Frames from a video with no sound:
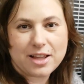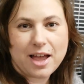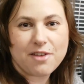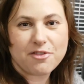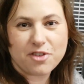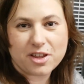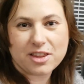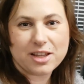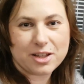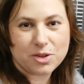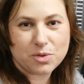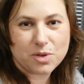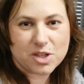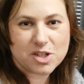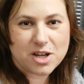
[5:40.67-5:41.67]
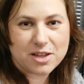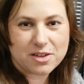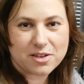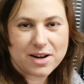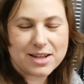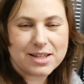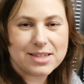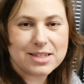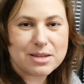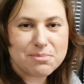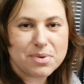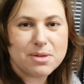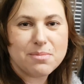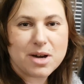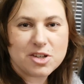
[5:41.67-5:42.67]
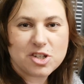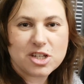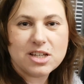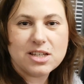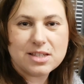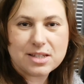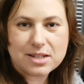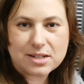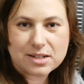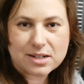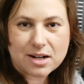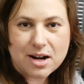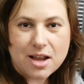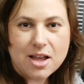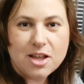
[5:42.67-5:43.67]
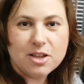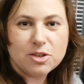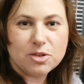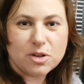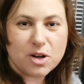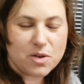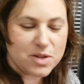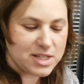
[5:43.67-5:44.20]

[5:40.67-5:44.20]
everything to each other, and it's simply much easier to glow.